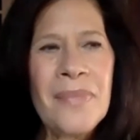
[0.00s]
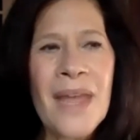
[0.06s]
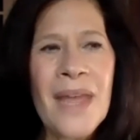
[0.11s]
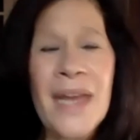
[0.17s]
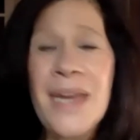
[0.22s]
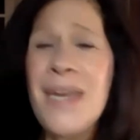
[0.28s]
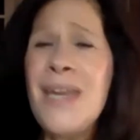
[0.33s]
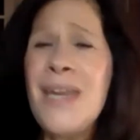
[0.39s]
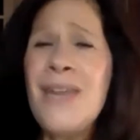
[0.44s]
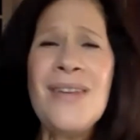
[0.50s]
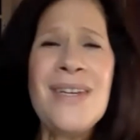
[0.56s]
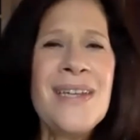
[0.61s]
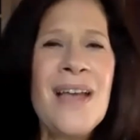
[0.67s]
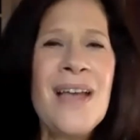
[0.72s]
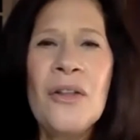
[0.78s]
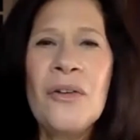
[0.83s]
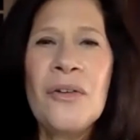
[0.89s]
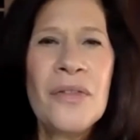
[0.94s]
I didn't even
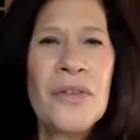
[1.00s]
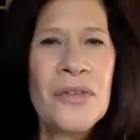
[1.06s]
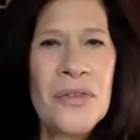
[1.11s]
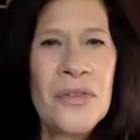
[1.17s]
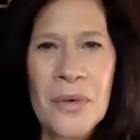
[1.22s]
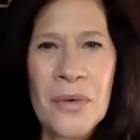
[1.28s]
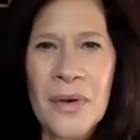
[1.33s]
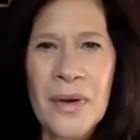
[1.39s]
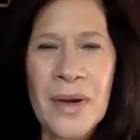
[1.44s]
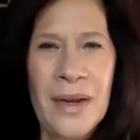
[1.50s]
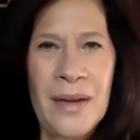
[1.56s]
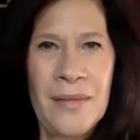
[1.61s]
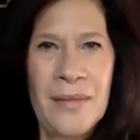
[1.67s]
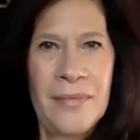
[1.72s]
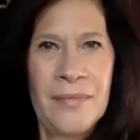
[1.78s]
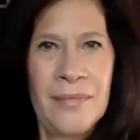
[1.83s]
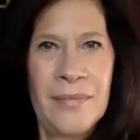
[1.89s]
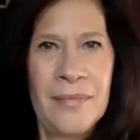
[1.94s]
tell her the story.
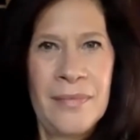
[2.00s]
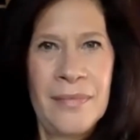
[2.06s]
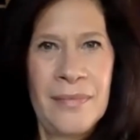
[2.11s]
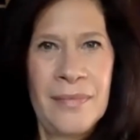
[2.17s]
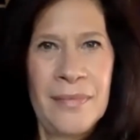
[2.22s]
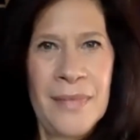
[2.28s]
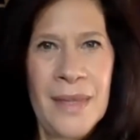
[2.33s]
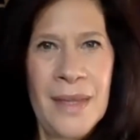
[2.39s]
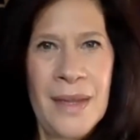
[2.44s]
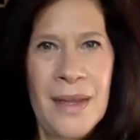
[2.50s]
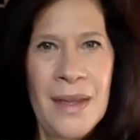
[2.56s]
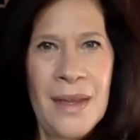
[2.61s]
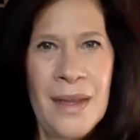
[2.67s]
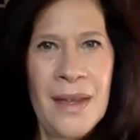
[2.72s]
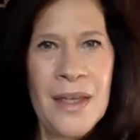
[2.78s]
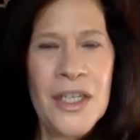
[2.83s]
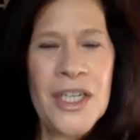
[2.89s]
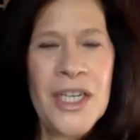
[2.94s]

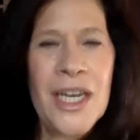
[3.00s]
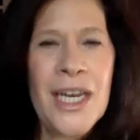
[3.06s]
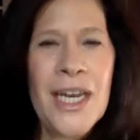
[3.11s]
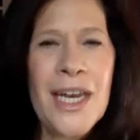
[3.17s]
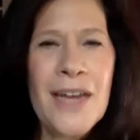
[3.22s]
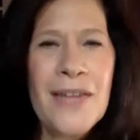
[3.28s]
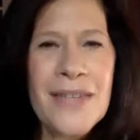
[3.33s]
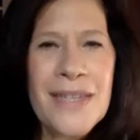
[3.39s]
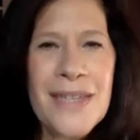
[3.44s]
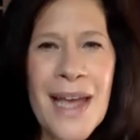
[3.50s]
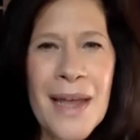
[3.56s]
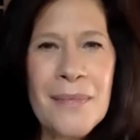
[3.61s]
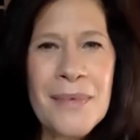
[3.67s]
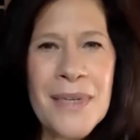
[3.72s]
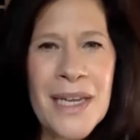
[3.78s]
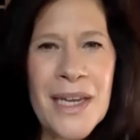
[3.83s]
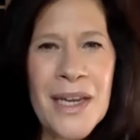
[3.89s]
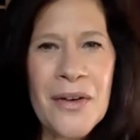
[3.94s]
She didn't have time
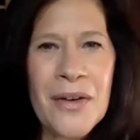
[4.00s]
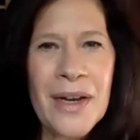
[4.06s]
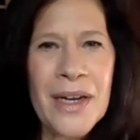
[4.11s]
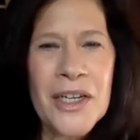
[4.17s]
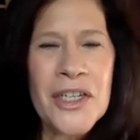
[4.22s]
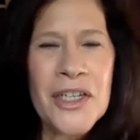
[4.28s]
to hear it.